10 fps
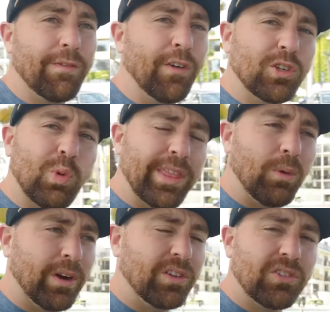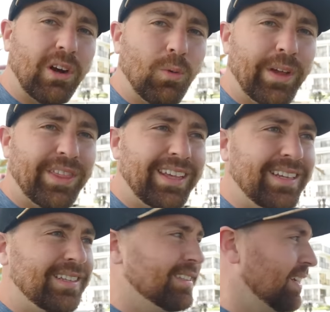the first one that we're gonna start with
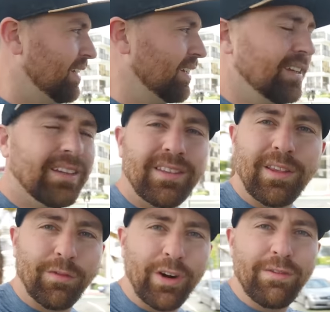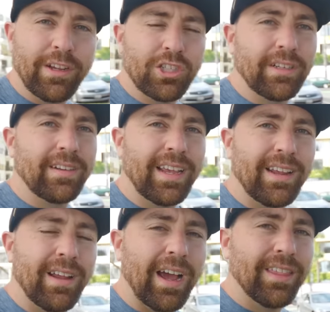is the Freevision.
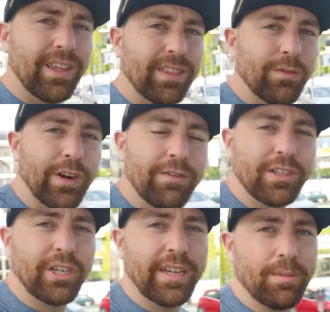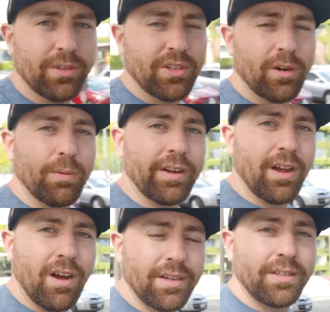And I think the Freevision gimbals are pretty
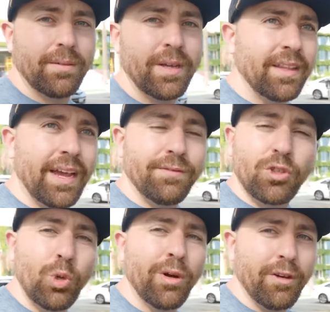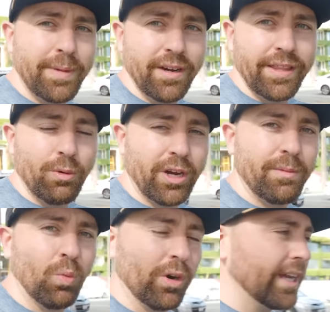awesome. I have two of them here that we're gonna
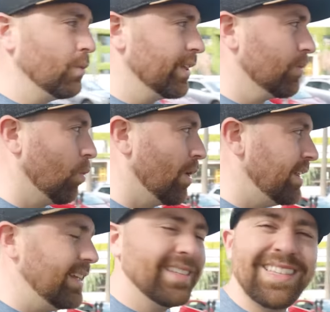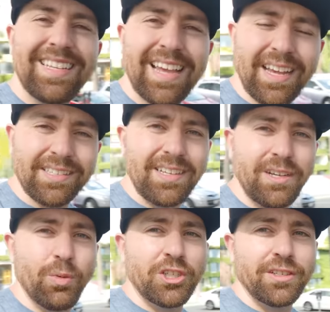be working with. One is the SE,
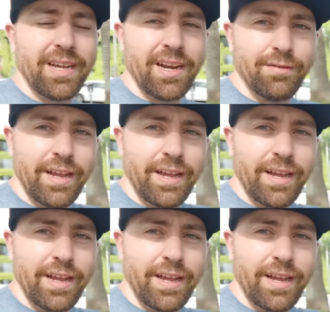which is kind of